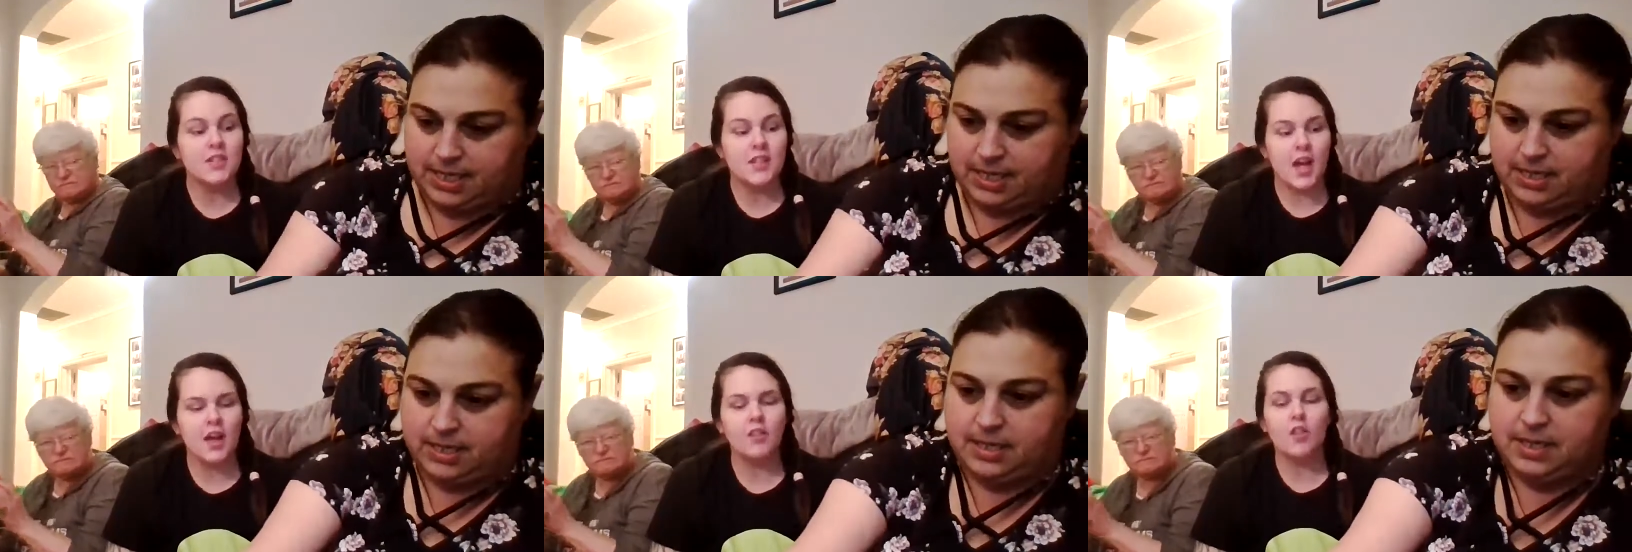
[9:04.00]
Speaker 1: Oh, is
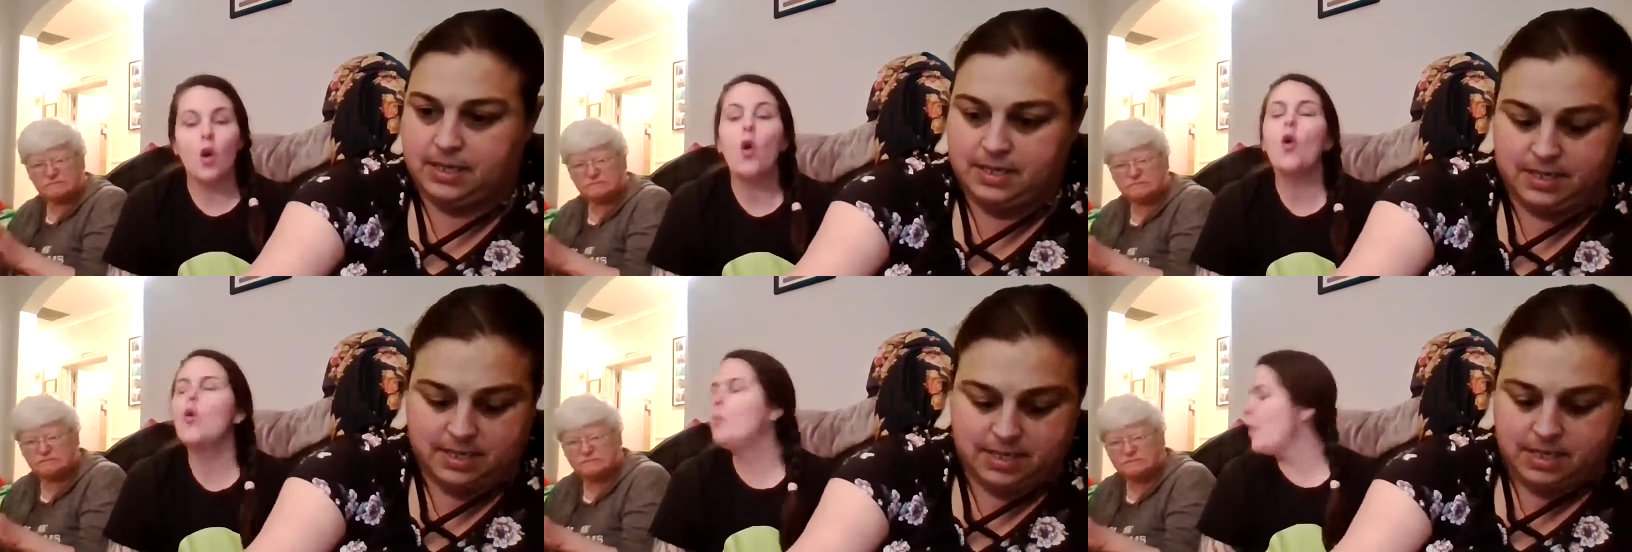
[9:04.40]
that the
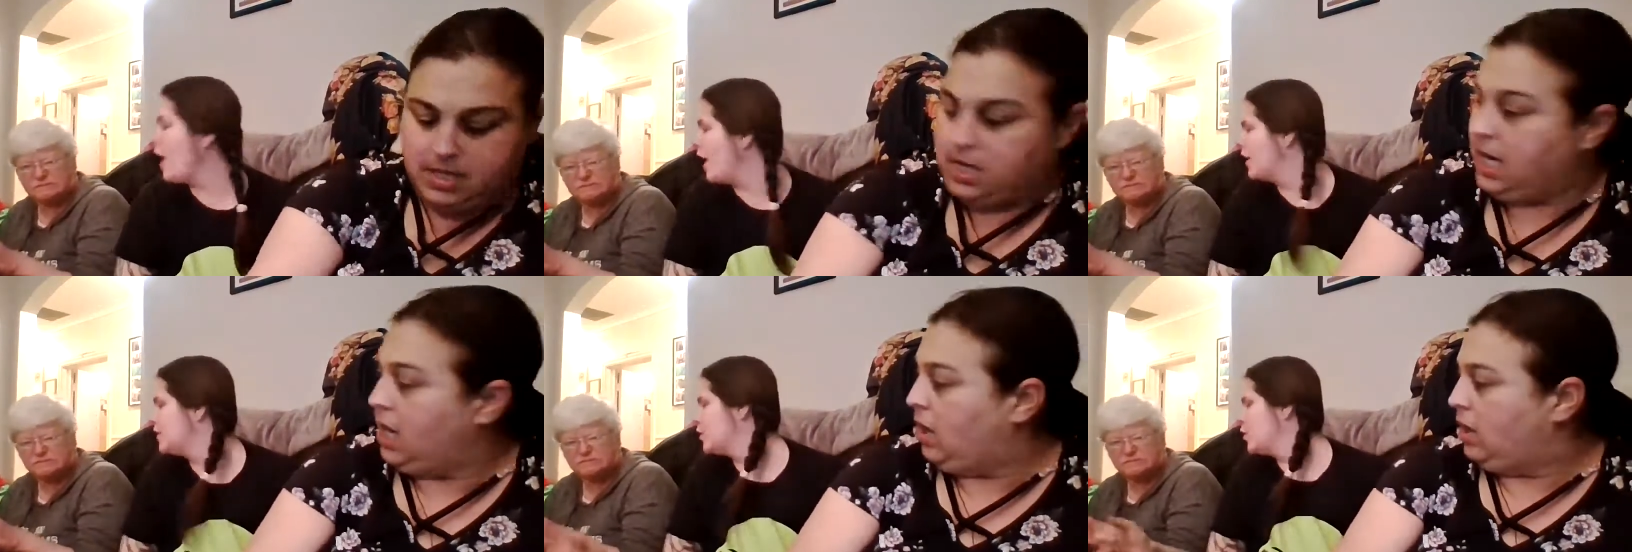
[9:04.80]
whole bag?
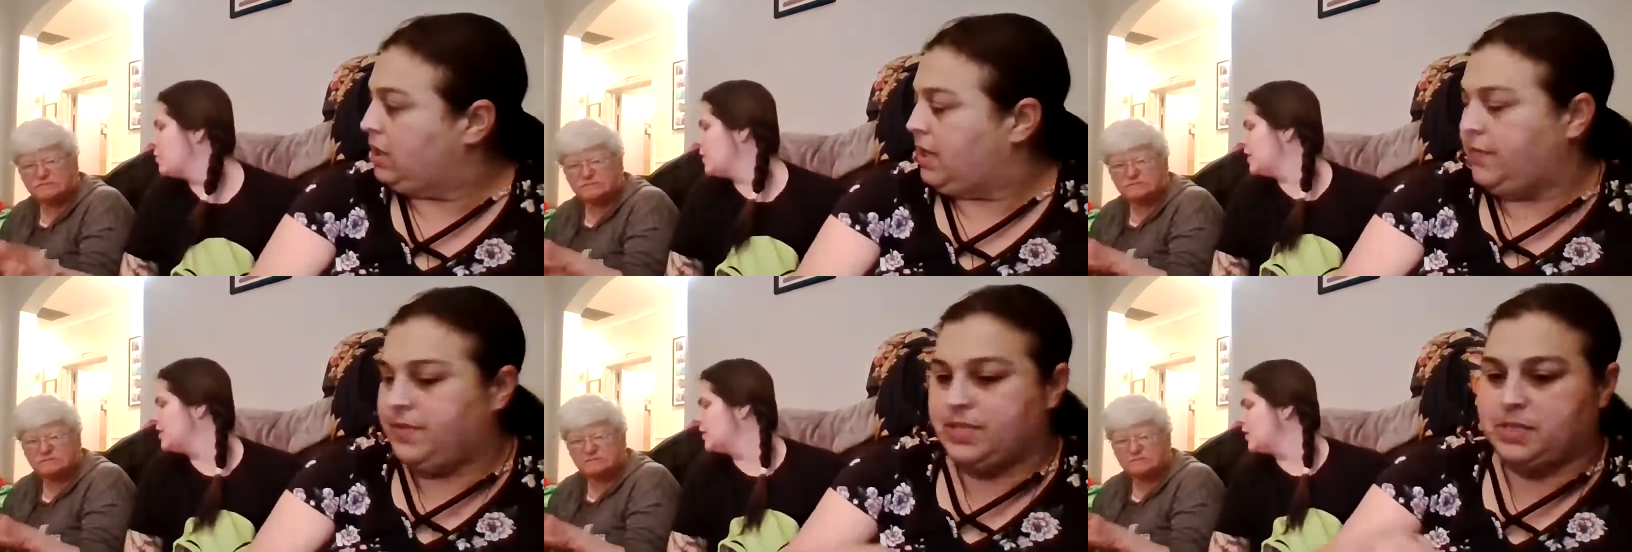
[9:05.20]
Here, so I'll
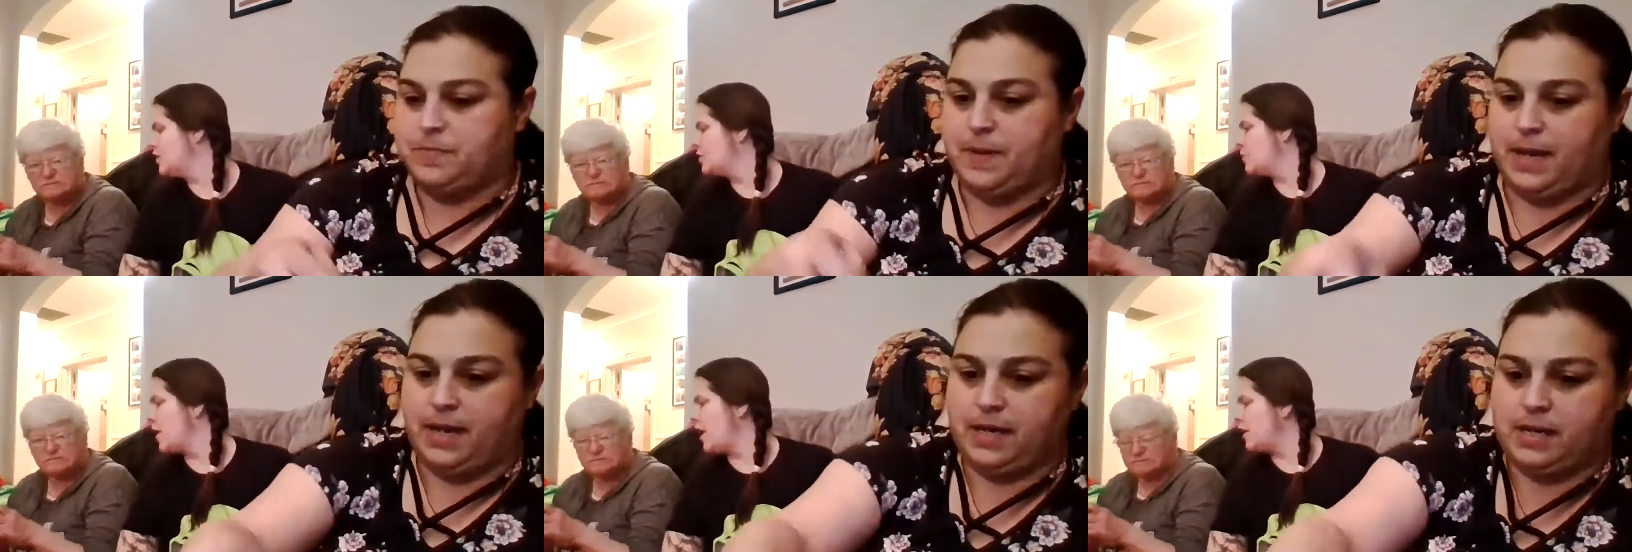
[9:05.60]
give you this bag.
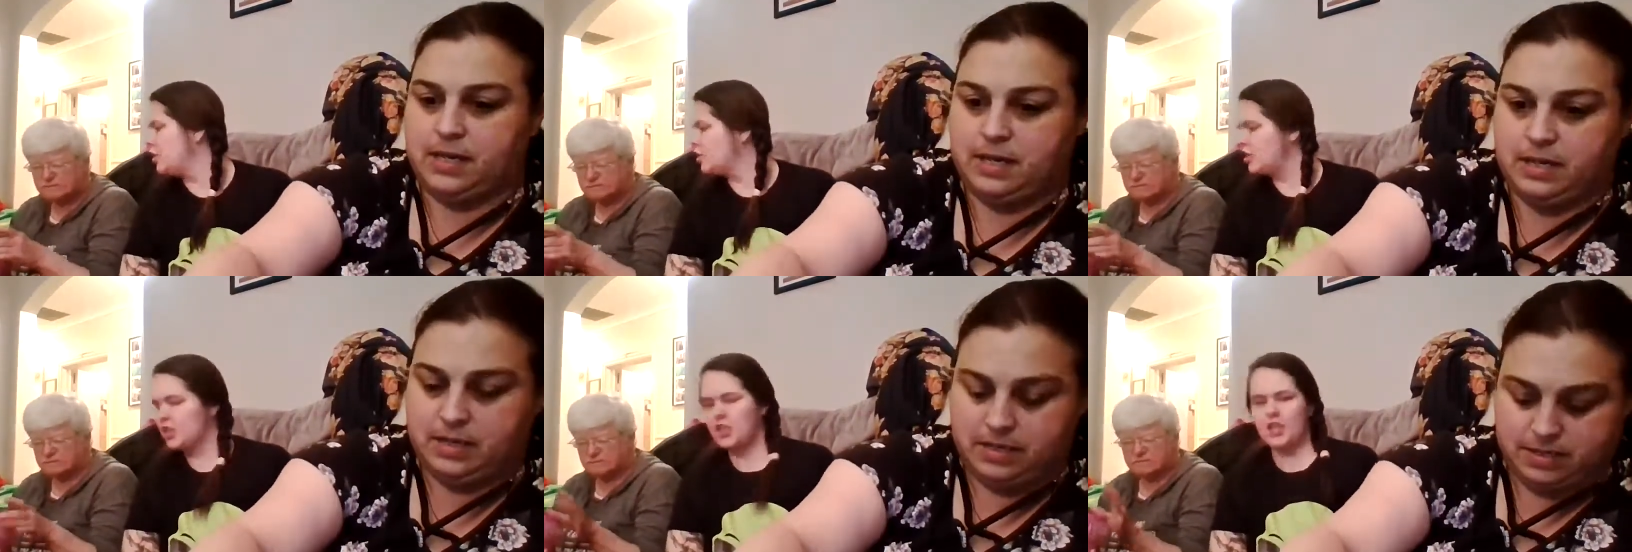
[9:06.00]

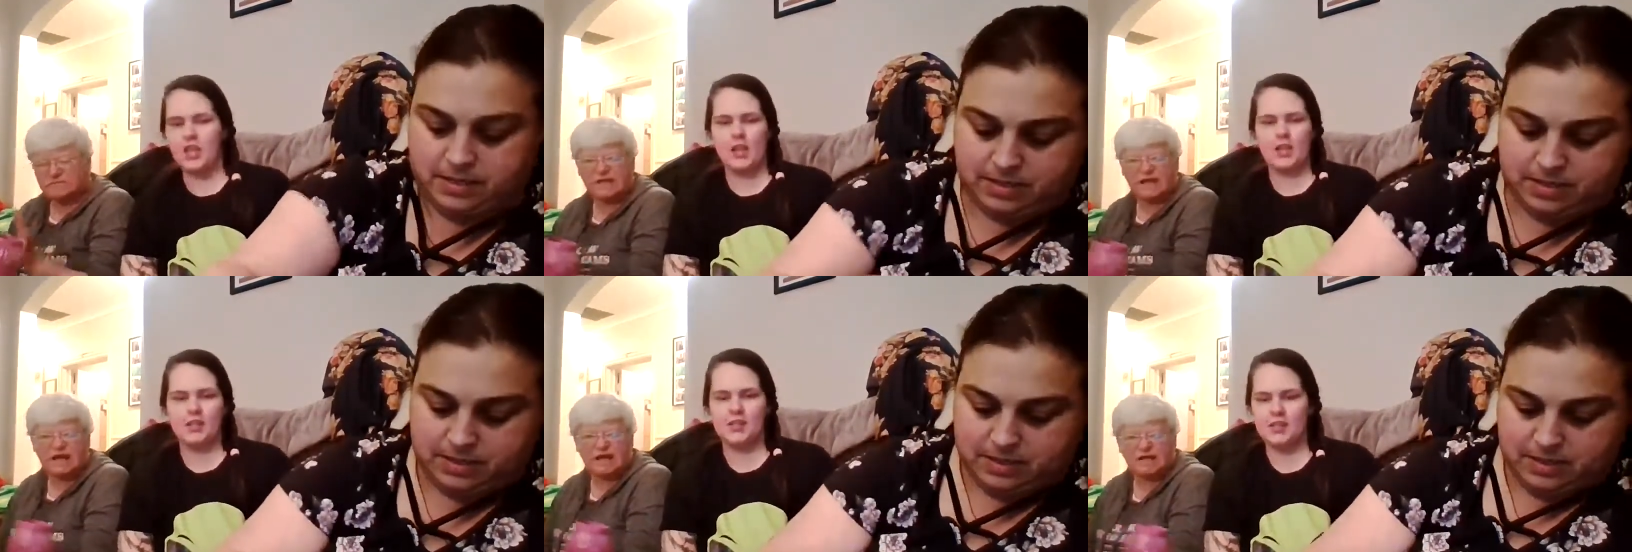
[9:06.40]
Smashed this.
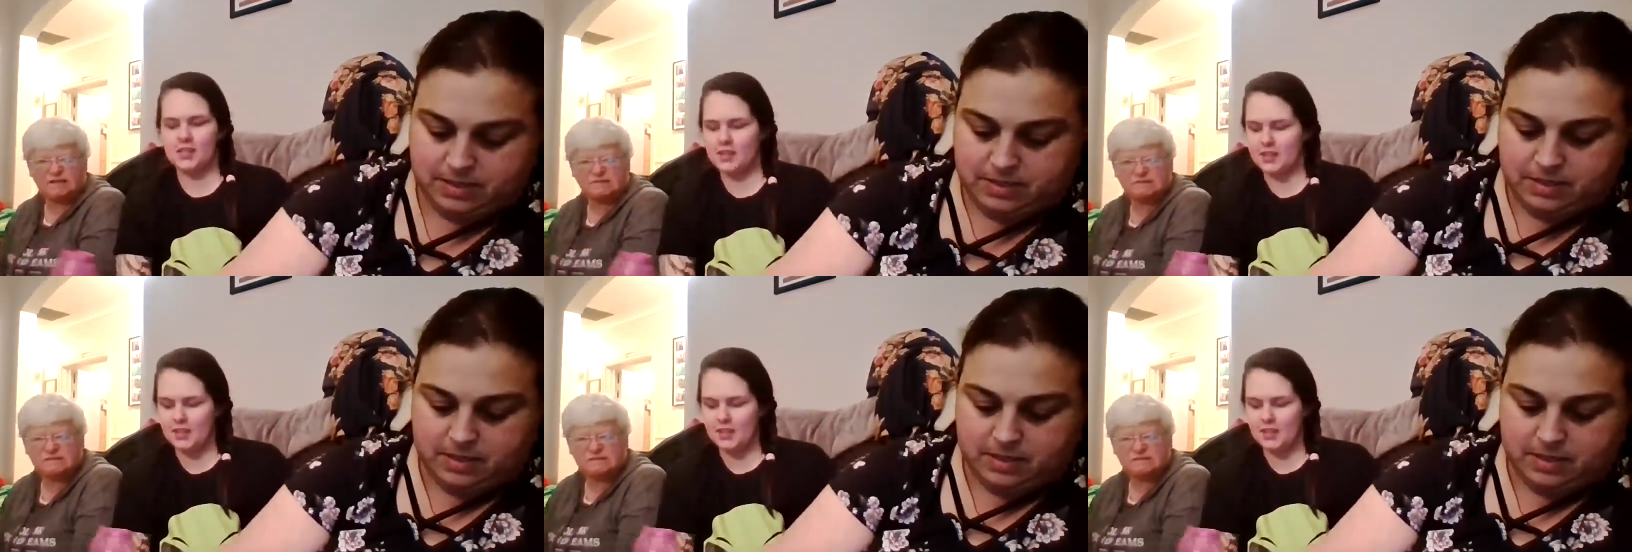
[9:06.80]
Yeah.